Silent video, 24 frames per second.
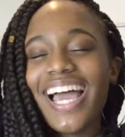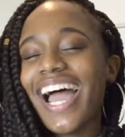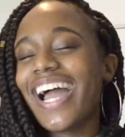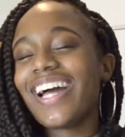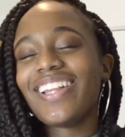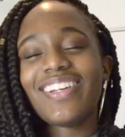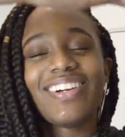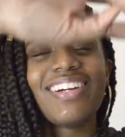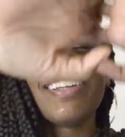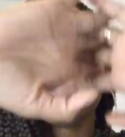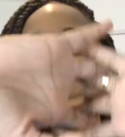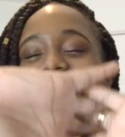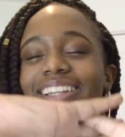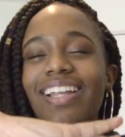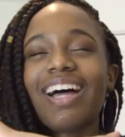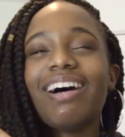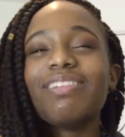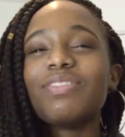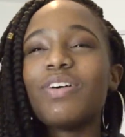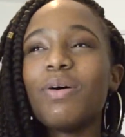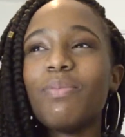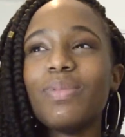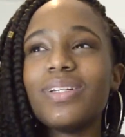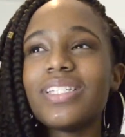I literally
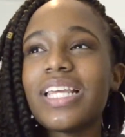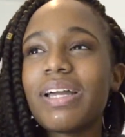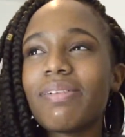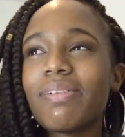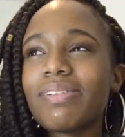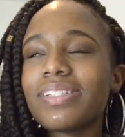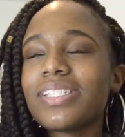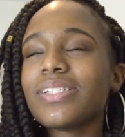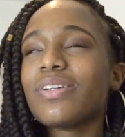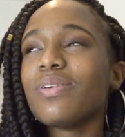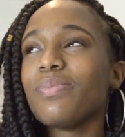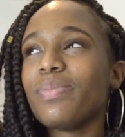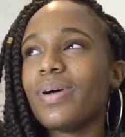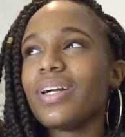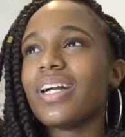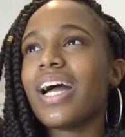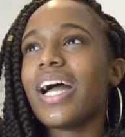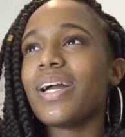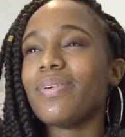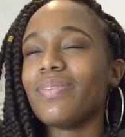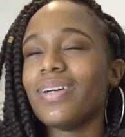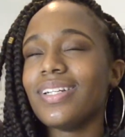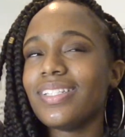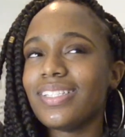loved almost every single book
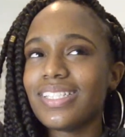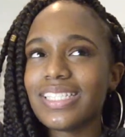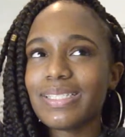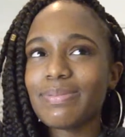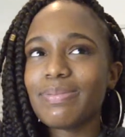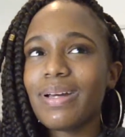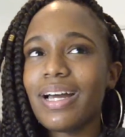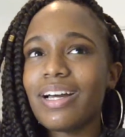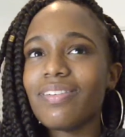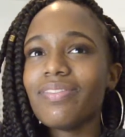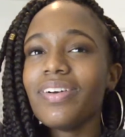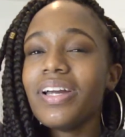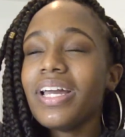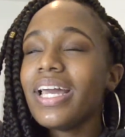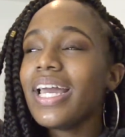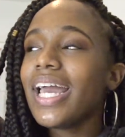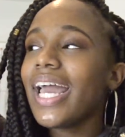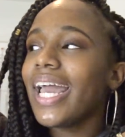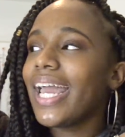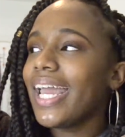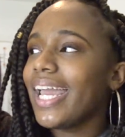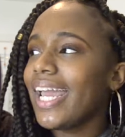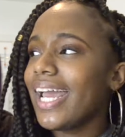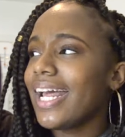I read this month,
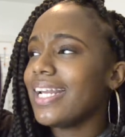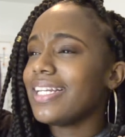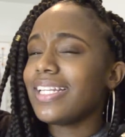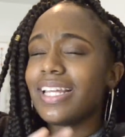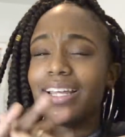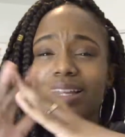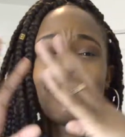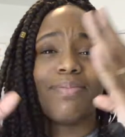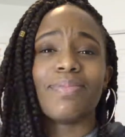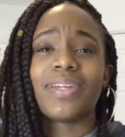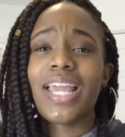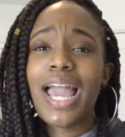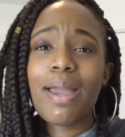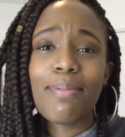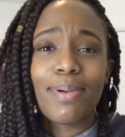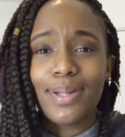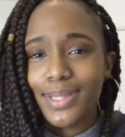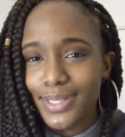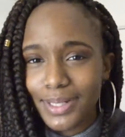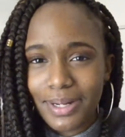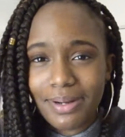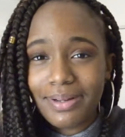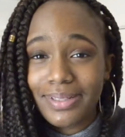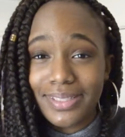and Game of
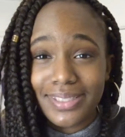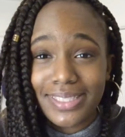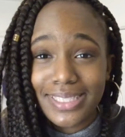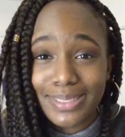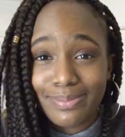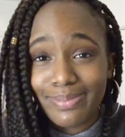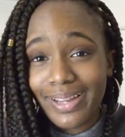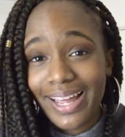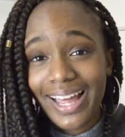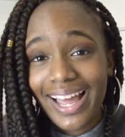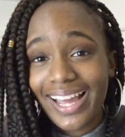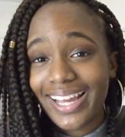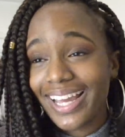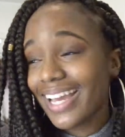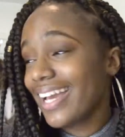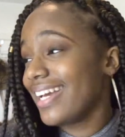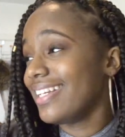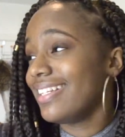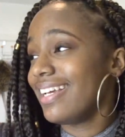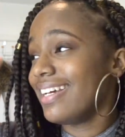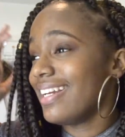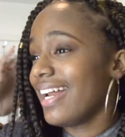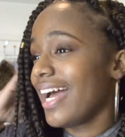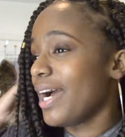Thrones was back, and
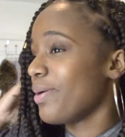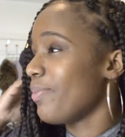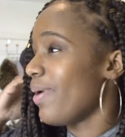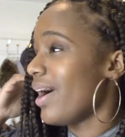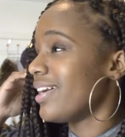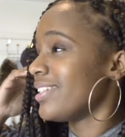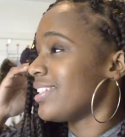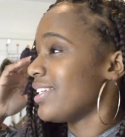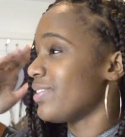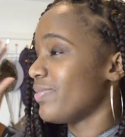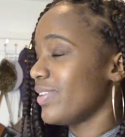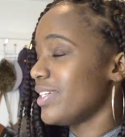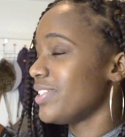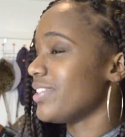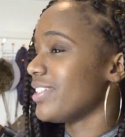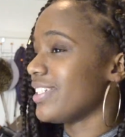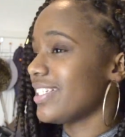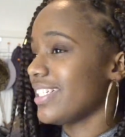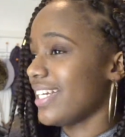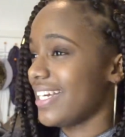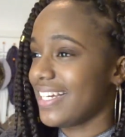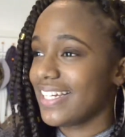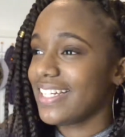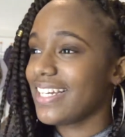then I watched Avengers
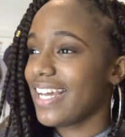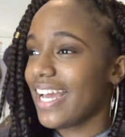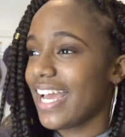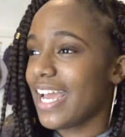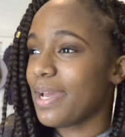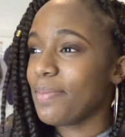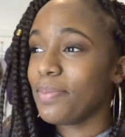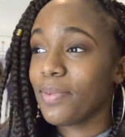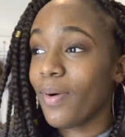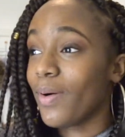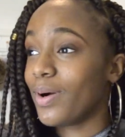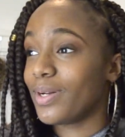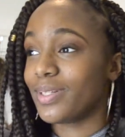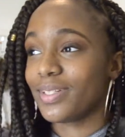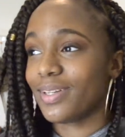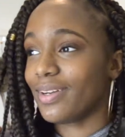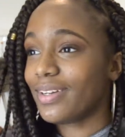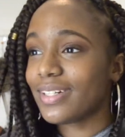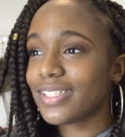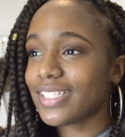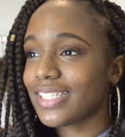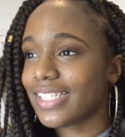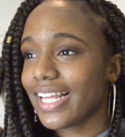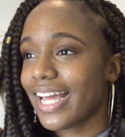Endgame on
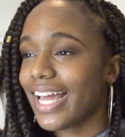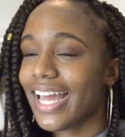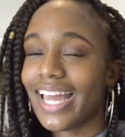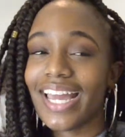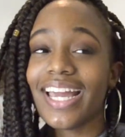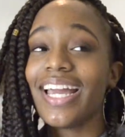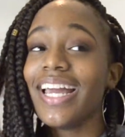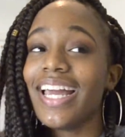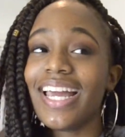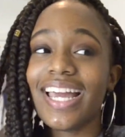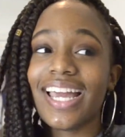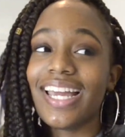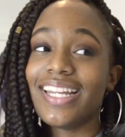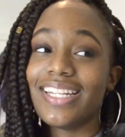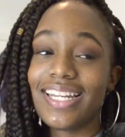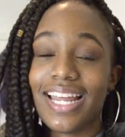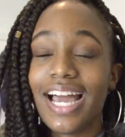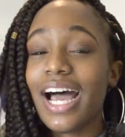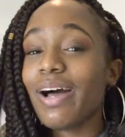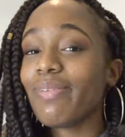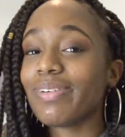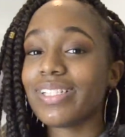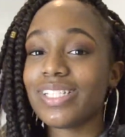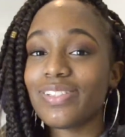Thursday, and
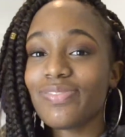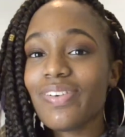that was